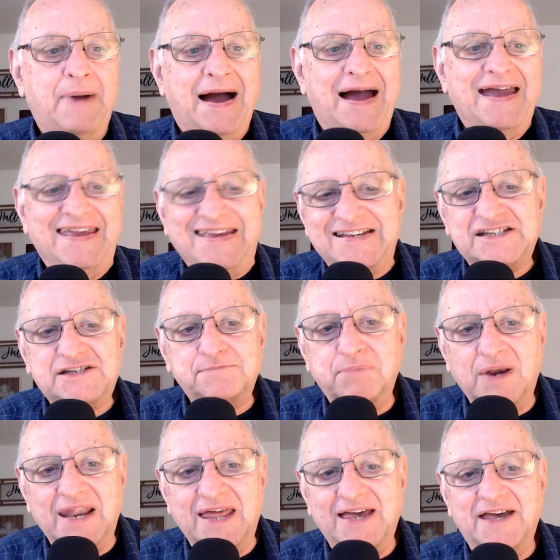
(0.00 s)
by his
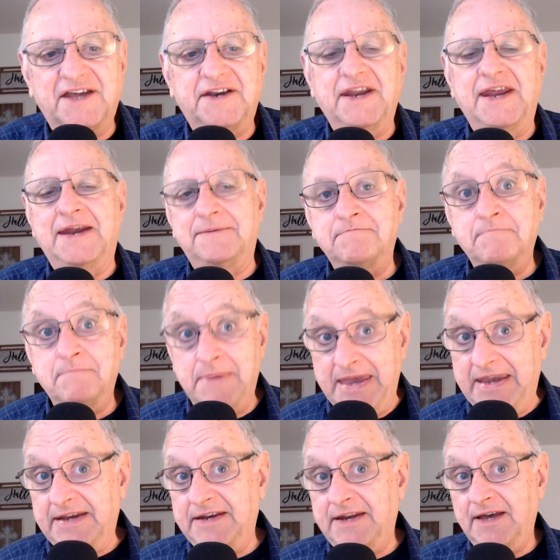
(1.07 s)
blood and
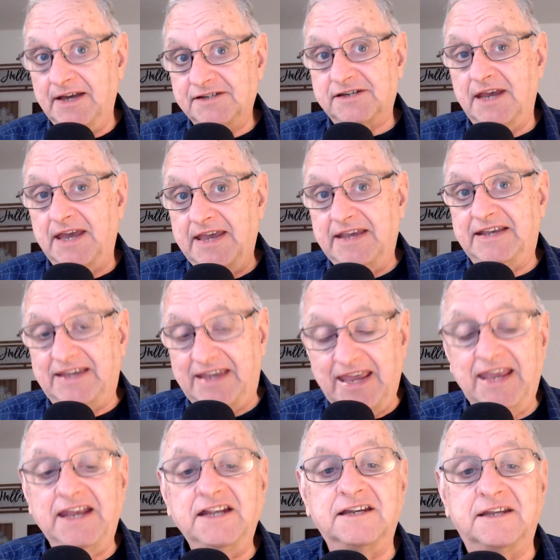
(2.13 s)
made us a
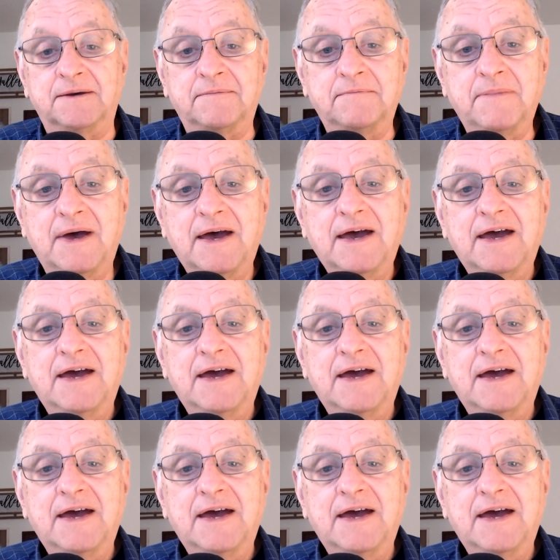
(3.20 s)
kingdom